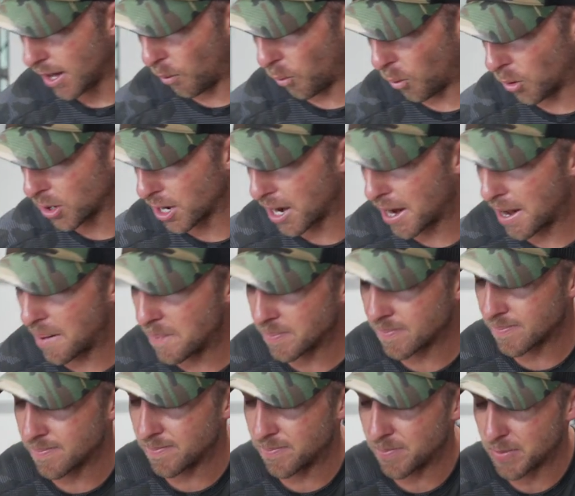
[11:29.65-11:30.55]
what
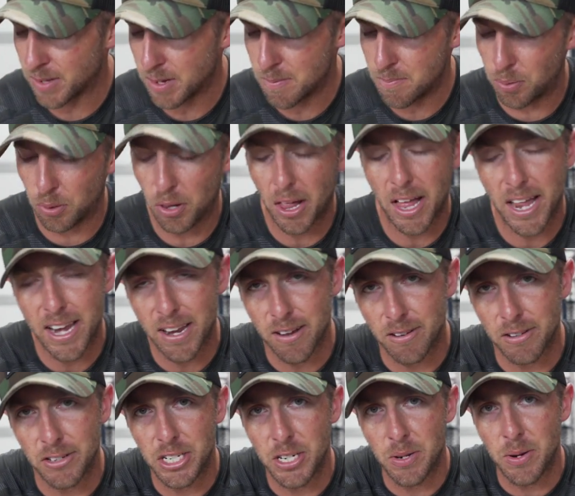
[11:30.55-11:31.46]
I'm planning
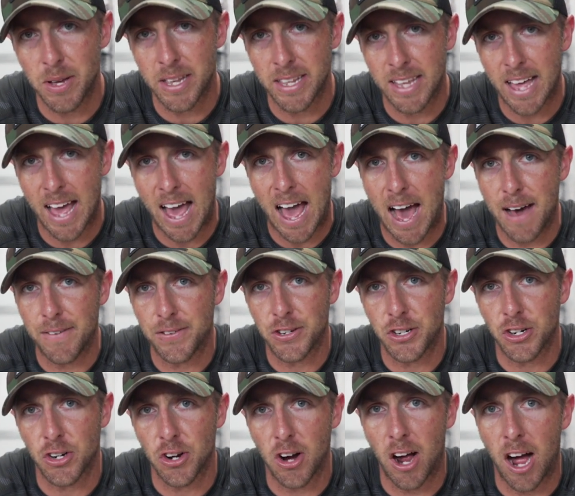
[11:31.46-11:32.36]
on doing
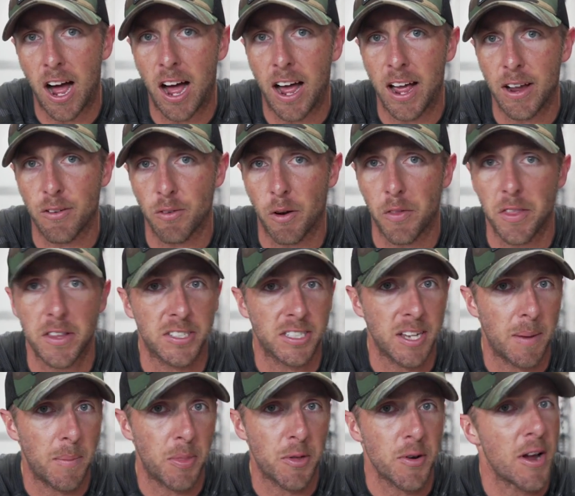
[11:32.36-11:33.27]
after I run this
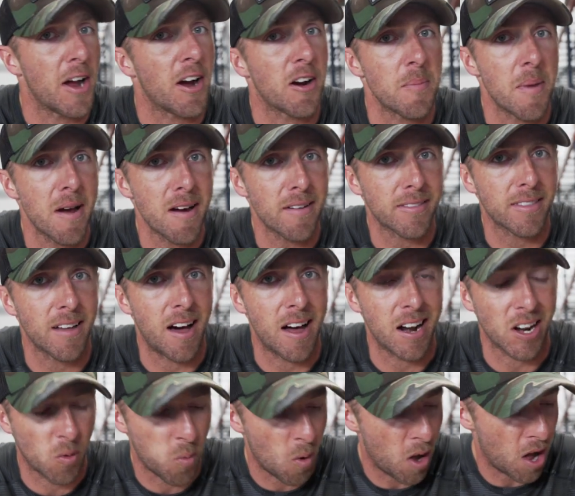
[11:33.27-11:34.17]
sub 3 hour
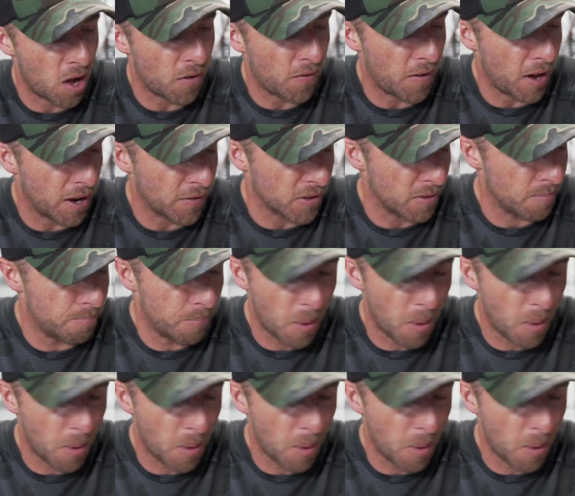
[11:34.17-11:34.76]
marathon and qualify for the